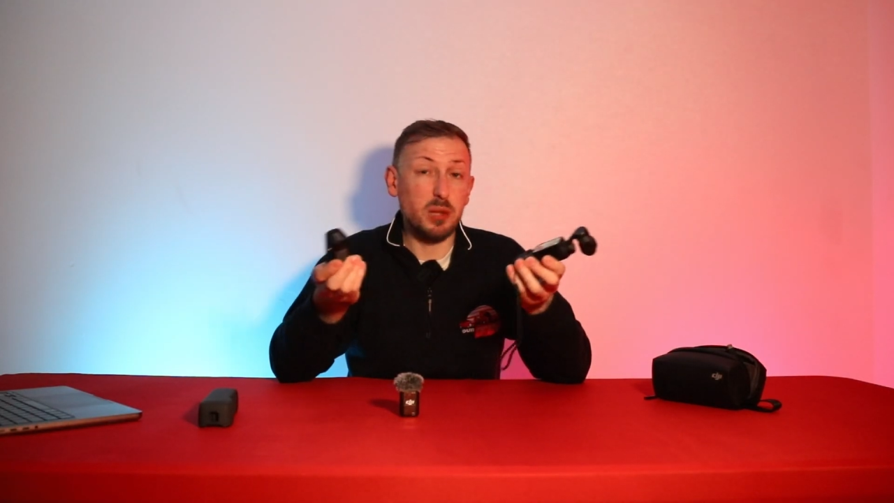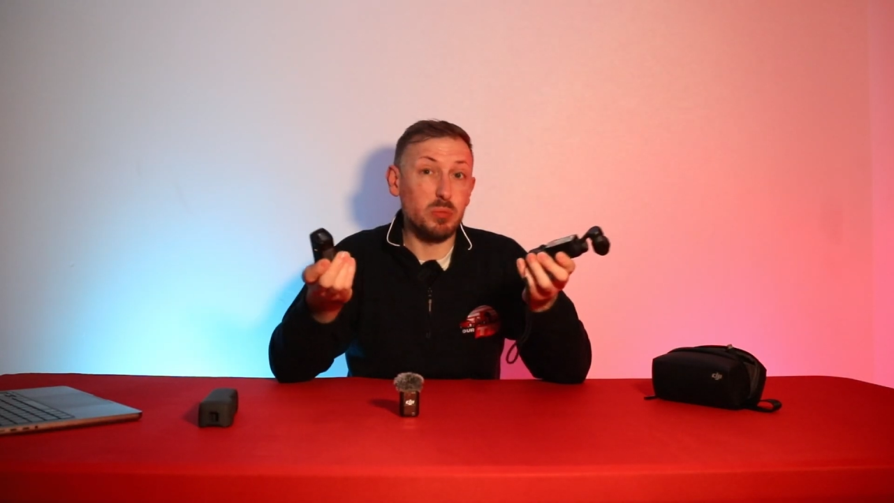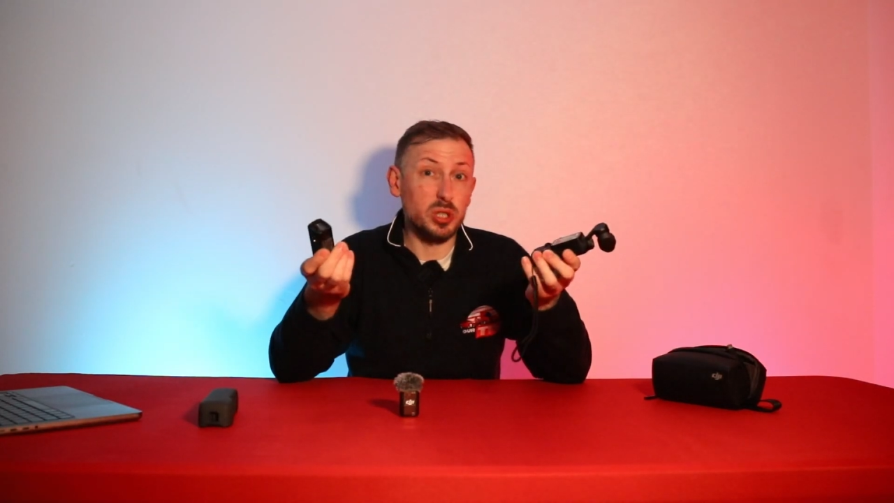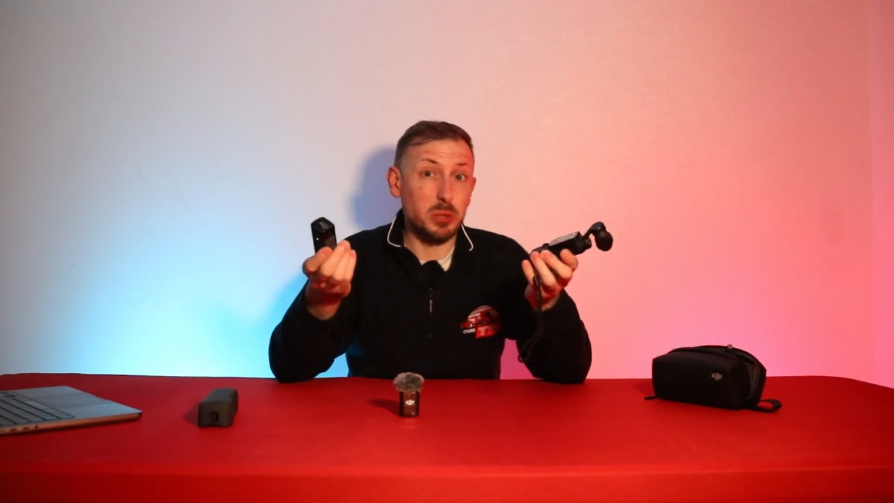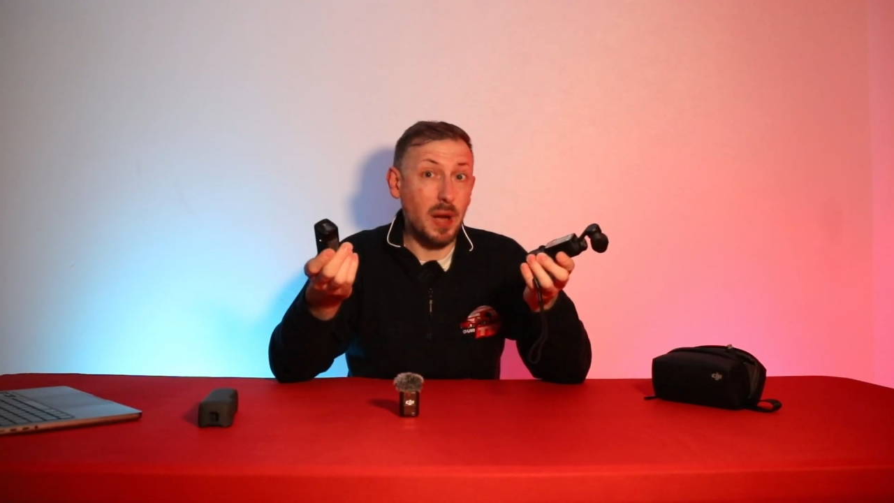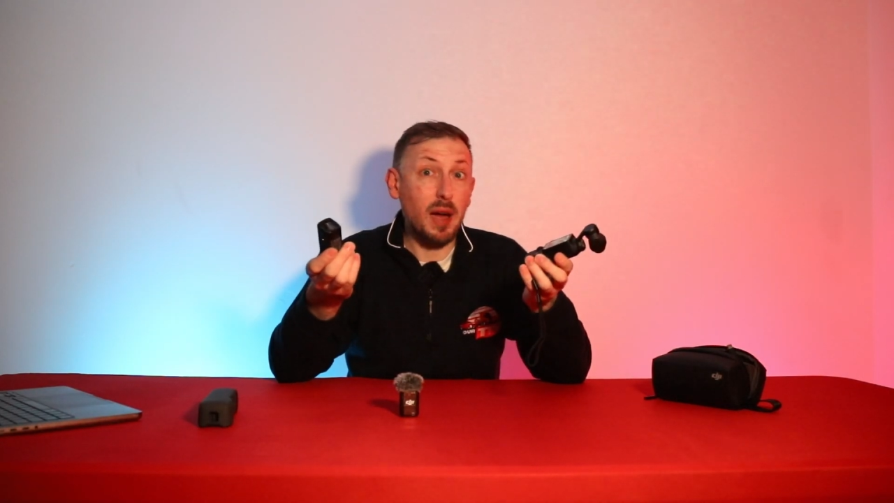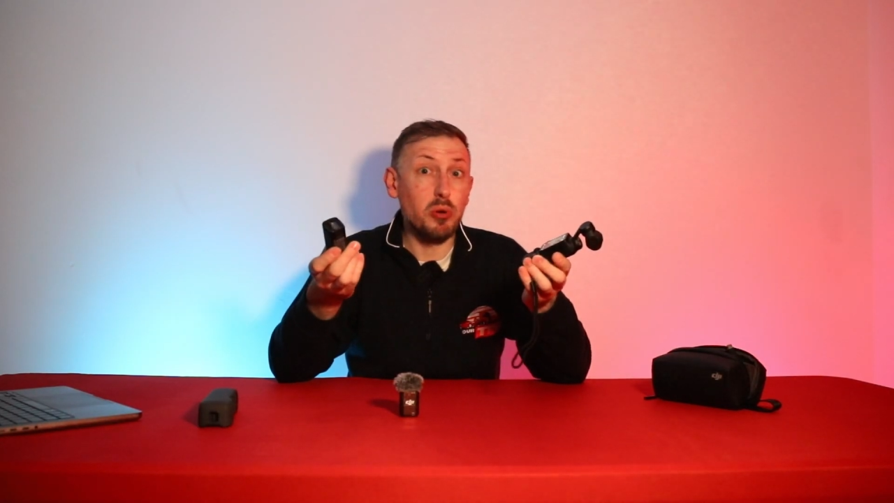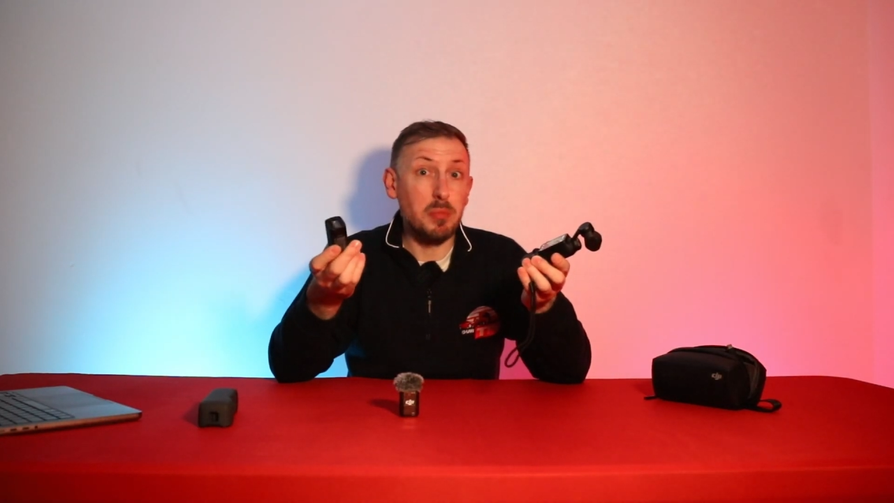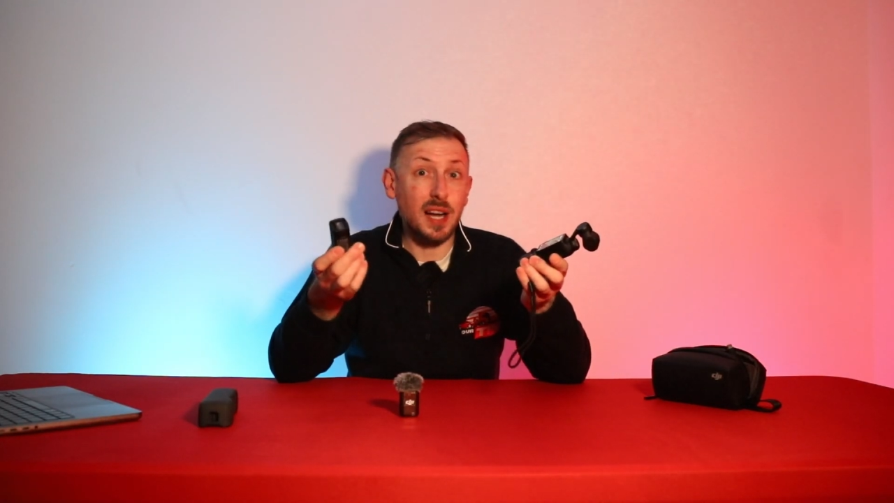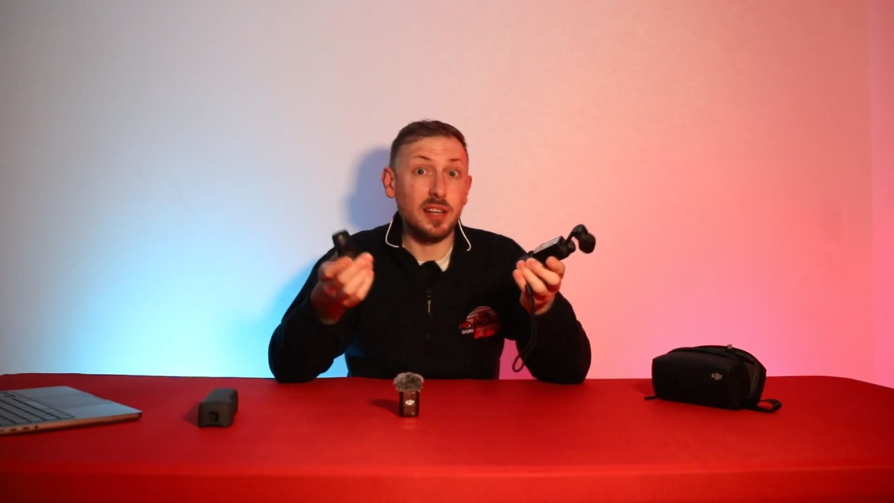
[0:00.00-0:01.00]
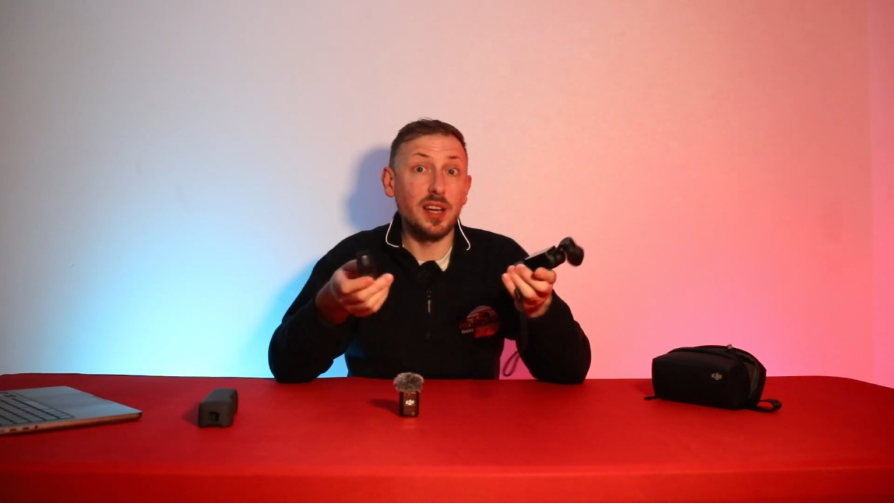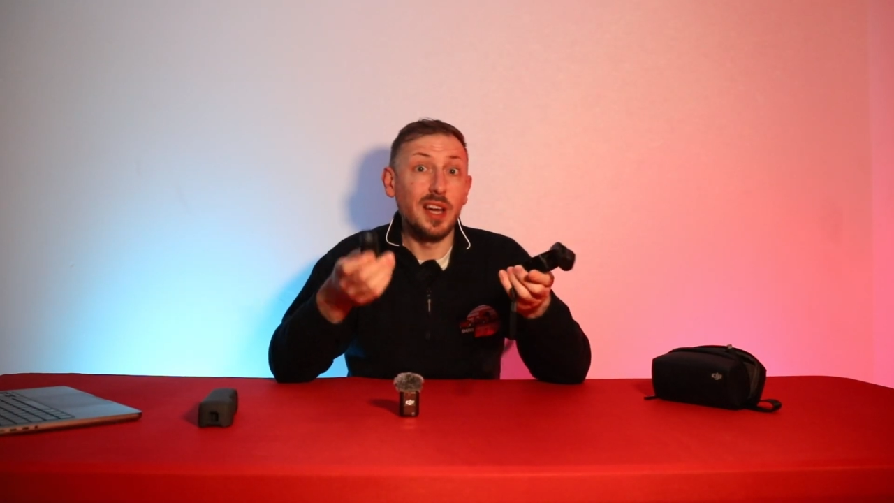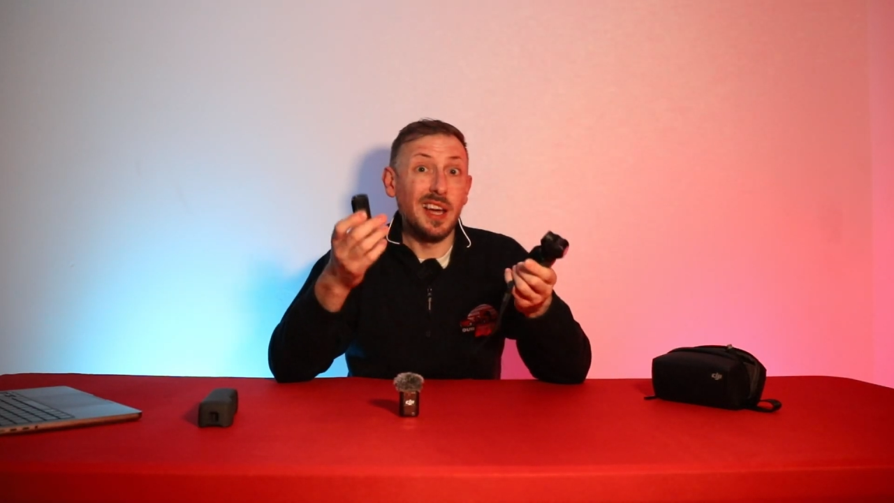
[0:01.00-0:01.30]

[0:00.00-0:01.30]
much a power bank,